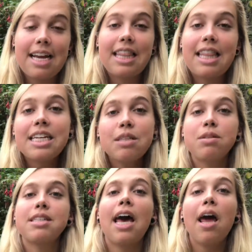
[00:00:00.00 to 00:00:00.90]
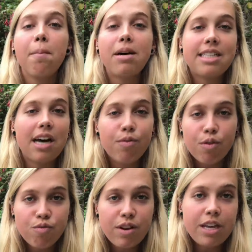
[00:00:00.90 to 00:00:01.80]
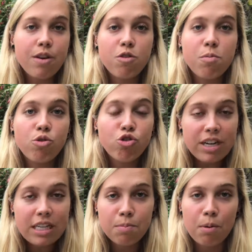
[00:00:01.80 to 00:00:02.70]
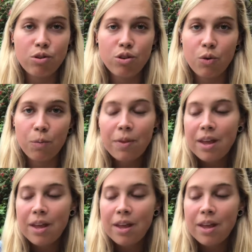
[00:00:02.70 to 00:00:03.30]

and this was getting myself a reusable drinks bottle.